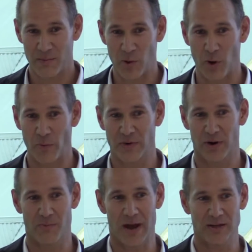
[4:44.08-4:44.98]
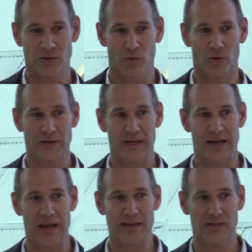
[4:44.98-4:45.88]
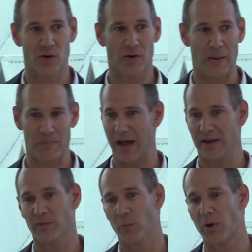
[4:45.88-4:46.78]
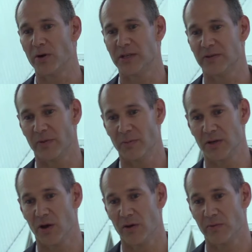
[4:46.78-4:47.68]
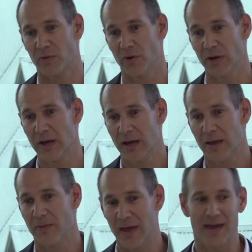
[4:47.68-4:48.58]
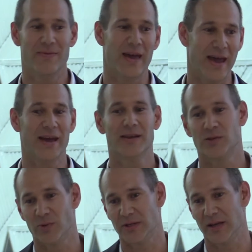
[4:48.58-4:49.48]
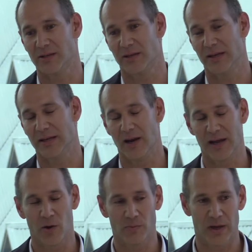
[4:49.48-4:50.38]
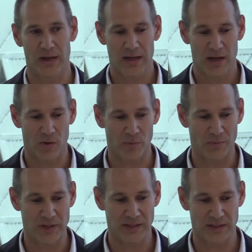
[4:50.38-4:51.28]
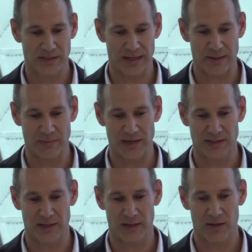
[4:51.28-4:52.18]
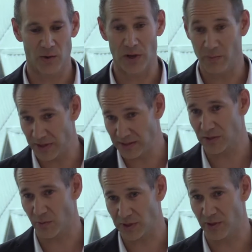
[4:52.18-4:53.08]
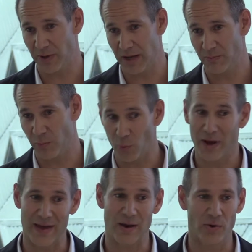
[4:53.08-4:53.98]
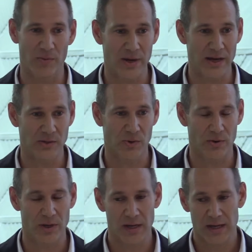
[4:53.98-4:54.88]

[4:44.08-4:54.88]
But what we've got to make sure is it's not a painful process for them to go through. They're there to essentially, help the business get to where the business wants to be, but where they want to be as well.